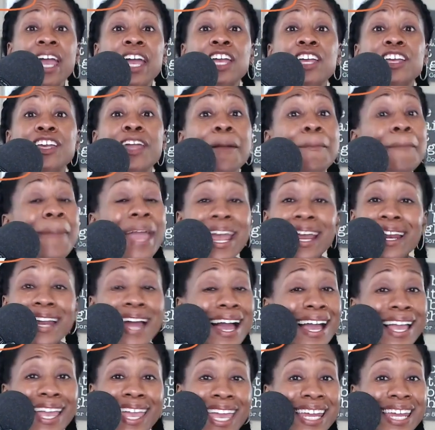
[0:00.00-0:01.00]
you may
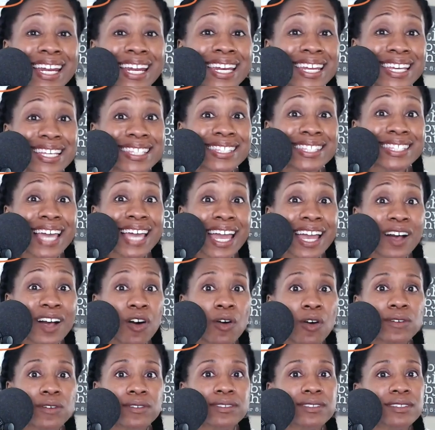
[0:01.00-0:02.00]
not get any
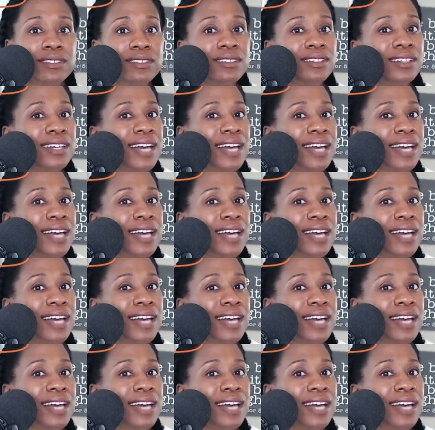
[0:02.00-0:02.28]
sales.